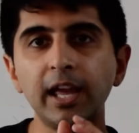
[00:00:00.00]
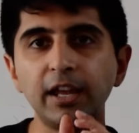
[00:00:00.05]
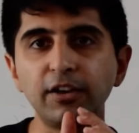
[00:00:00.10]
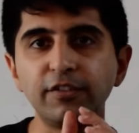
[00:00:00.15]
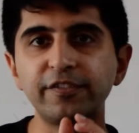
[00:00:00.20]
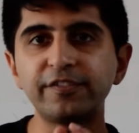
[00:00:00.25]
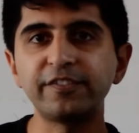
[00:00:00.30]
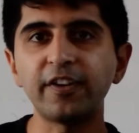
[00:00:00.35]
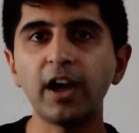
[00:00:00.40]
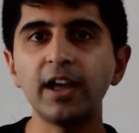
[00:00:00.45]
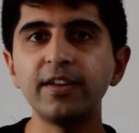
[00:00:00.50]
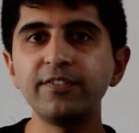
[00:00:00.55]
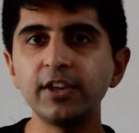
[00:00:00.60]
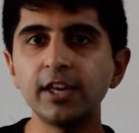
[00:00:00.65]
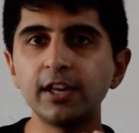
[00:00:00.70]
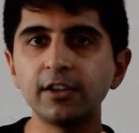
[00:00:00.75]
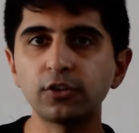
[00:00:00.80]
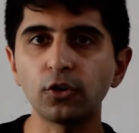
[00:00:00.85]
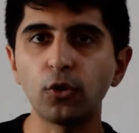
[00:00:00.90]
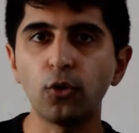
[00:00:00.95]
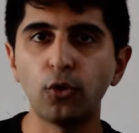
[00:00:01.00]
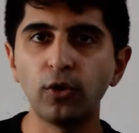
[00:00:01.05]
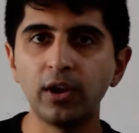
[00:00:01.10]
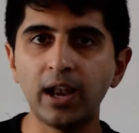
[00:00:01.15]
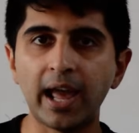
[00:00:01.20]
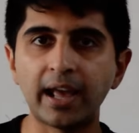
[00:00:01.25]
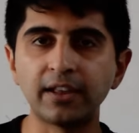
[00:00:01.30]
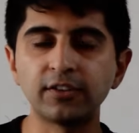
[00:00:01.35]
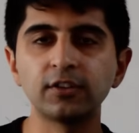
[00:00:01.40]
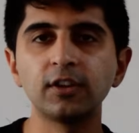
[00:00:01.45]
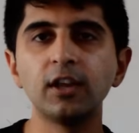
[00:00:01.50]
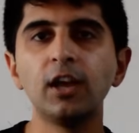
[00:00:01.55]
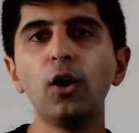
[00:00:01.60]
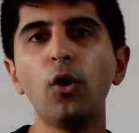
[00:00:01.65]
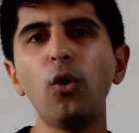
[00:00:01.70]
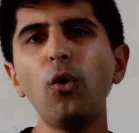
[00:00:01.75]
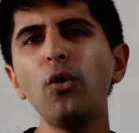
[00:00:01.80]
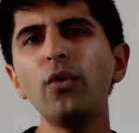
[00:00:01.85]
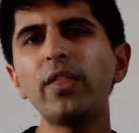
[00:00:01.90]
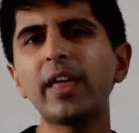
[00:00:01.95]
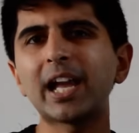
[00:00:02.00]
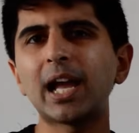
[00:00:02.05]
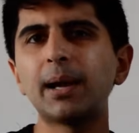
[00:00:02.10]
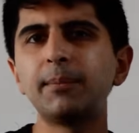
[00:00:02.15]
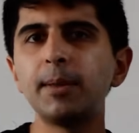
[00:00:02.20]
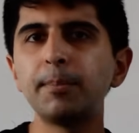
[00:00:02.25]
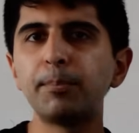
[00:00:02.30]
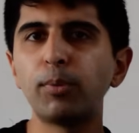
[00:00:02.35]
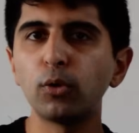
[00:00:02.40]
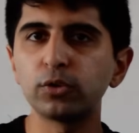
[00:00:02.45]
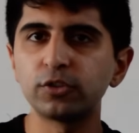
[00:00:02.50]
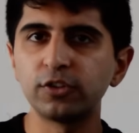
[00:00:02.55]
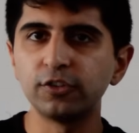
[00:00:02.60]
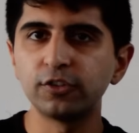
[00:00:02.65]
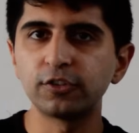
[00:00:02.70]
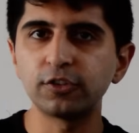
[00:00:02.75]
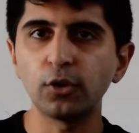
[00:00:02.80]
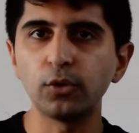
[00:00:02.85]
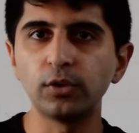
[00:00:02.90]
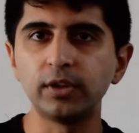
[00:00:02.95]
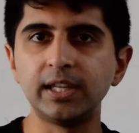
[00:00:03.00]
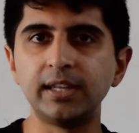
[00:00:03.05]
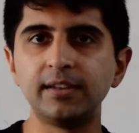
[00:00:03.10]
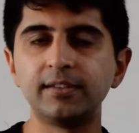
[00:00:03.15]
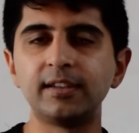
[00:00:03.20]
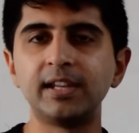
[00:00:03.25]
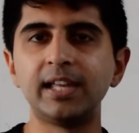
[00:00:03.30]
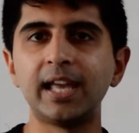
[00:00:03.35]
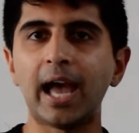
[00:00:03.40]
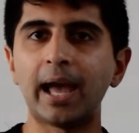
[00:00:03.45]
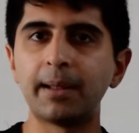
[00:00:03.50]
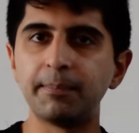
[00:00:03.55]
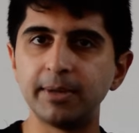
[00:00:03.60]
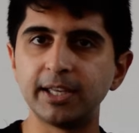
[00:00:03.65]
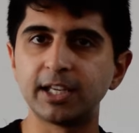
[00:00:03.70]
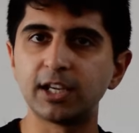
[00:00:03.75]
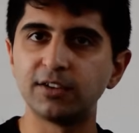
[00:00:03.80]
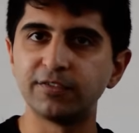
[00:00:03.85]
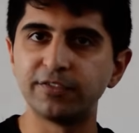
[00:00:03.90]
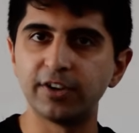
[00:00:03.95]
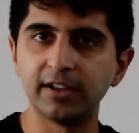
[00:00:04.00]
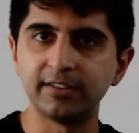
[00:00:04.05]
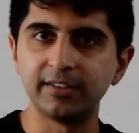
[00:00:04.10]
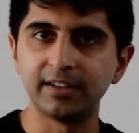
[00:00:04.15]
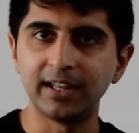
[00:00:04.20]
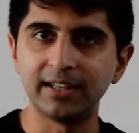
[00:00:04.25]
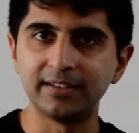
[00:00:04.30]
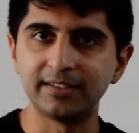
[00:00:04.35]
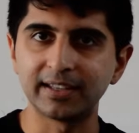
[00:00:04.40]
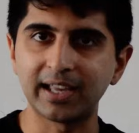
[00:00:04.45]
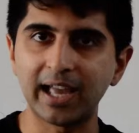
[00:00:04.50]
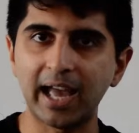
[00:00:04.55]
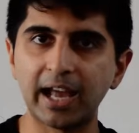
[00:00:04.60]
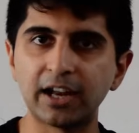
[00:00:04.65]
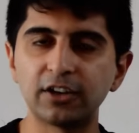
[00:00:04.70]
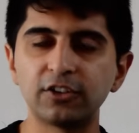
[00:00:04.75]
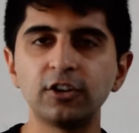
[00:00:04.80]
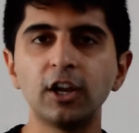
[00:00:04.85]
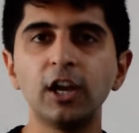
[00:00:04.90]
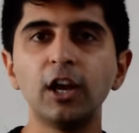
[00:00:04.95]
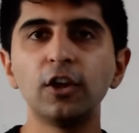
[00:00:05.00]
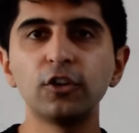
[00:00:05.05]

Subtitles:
in 5 years or less, or that can be bought and sold easily and be converted into cash.